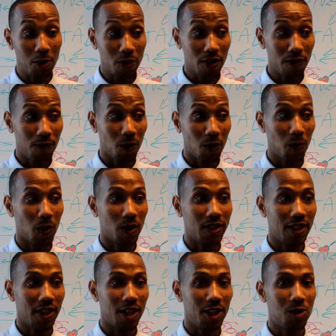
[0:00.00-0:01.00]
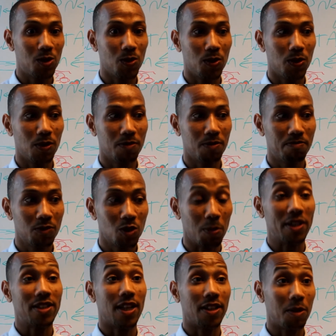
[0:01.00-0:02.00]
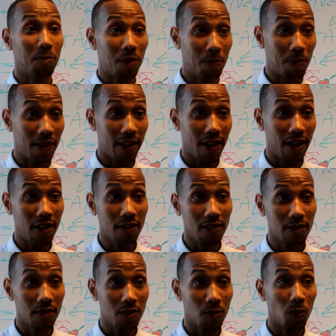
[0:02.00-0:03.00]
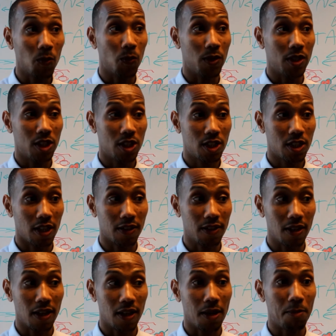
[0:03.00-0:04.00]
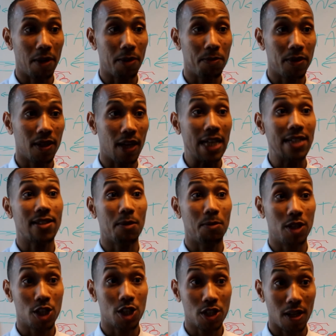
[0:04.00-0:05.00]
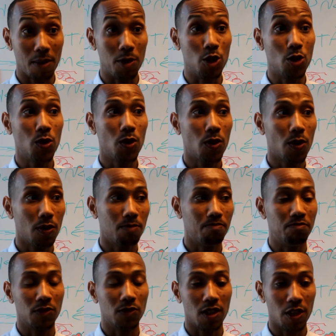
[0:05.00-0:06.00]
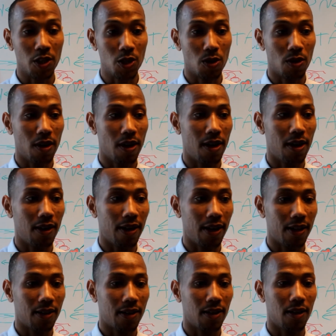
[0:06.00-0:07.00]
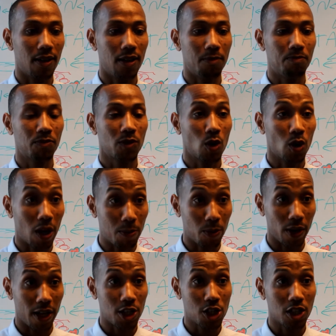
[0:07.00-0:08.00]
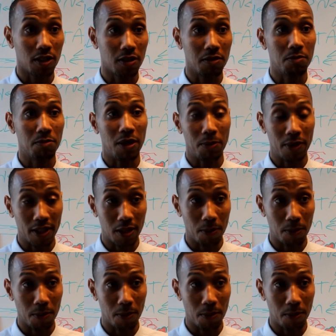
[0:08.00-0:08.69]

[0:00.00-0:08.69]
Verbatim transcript: looking forward really to, to meet other people there which and uh, maybe establish some new co new uh, like uh, collaboration maybe